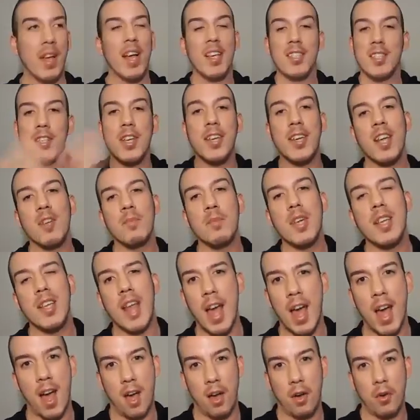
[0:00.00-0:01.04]
look at me
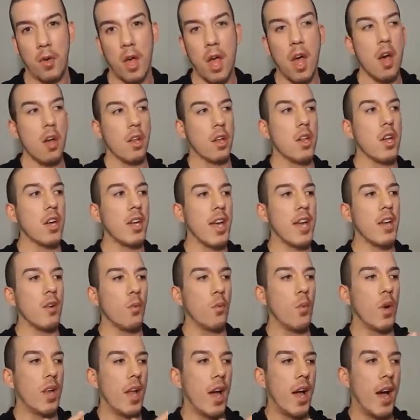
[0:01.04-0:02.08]
now. Look at
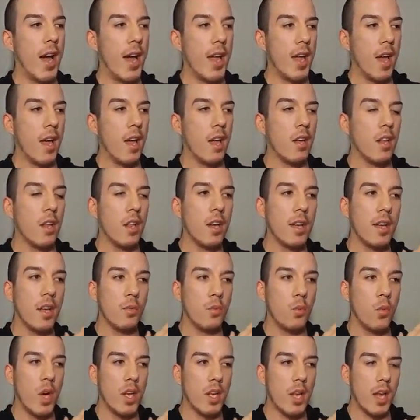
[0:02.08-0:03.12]
what I look at
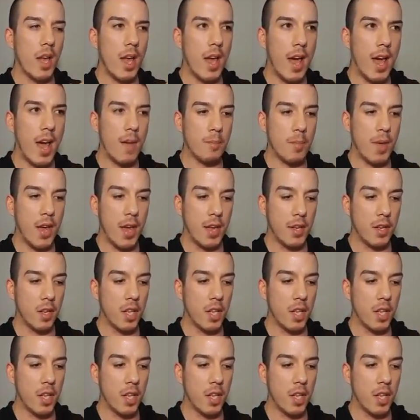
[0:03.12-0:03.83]
what happened.